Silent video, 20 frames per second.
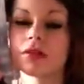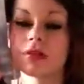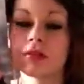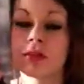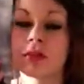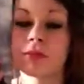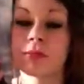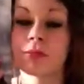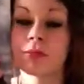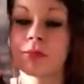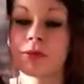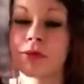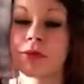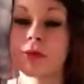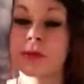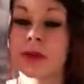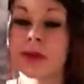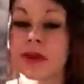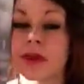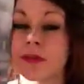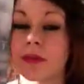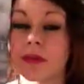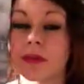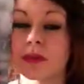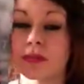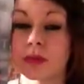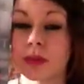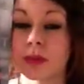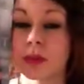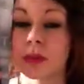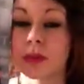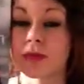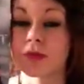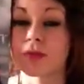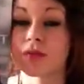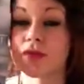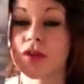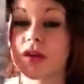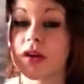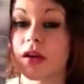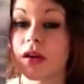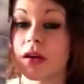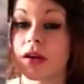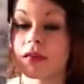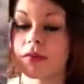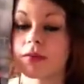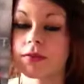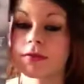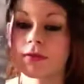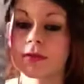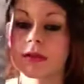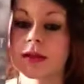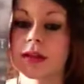I would probably give it 3.5.